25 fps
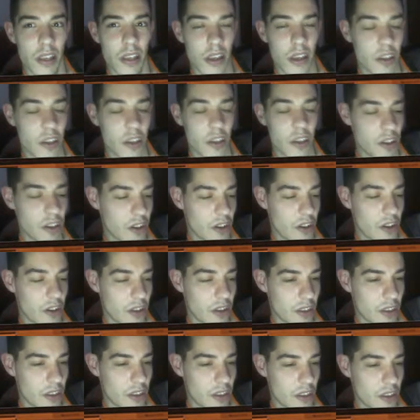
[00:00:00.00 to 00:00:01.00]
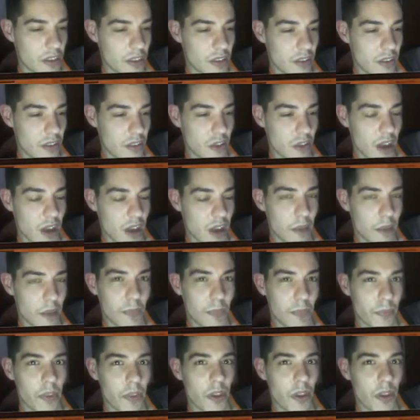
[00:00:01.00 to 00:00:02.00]
you know, at the time,
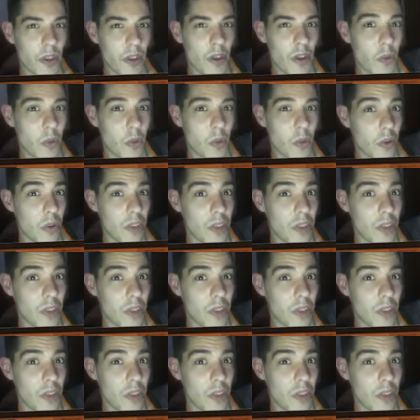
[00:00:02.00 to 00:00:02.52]
that